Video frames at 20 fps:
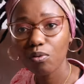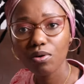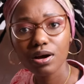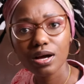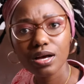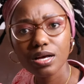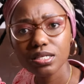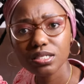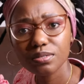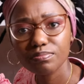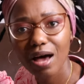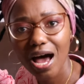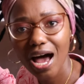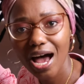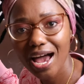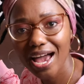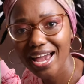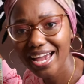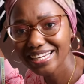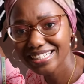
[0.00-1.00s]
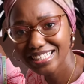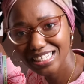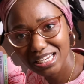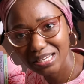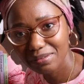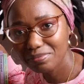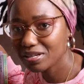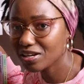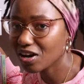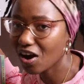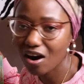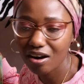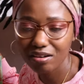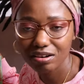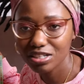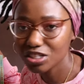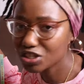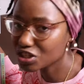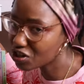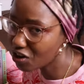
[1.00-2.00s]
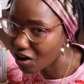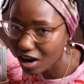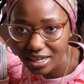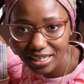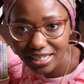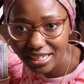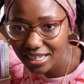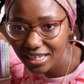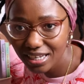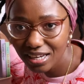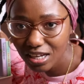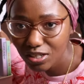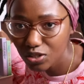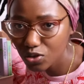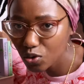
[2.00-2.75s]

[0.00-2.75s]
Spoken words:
was my TBR Trolley